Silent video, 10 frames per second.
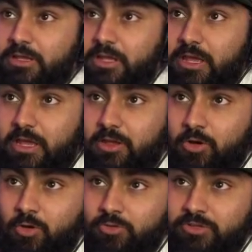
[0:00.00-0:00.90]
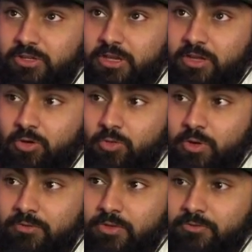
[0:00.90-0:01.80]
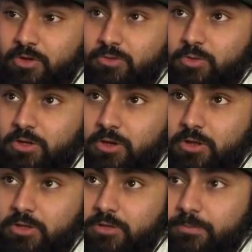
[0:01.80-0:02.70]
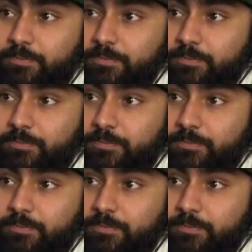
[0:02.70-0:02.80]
KO, TKO, whatever the fuck you want to call it.